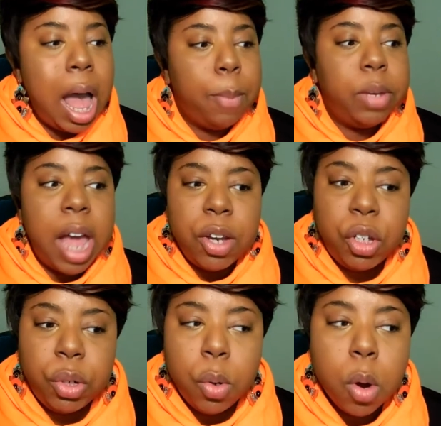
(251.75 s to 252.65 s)
I'm not
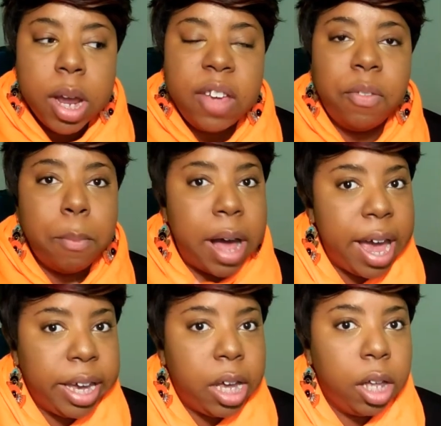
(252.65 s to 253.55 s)
sure if
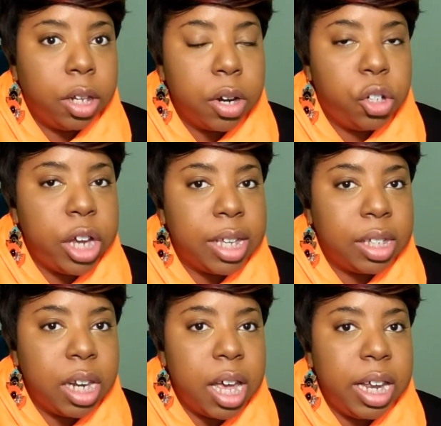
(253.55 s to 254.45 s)
my color
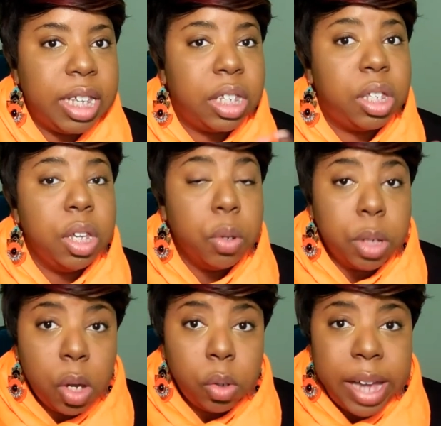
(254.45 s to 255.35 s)
chestnut is still
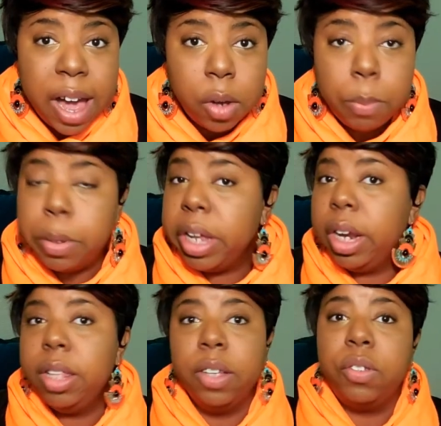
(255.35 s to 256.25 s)
sold out,
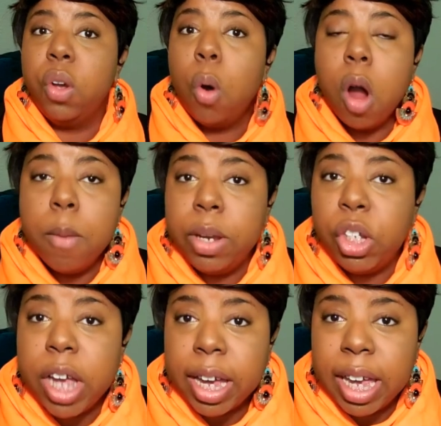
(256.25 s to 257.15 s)
but there's no harm
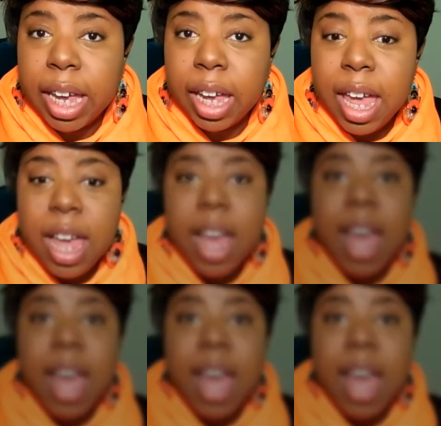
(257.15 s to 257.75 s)
in checking.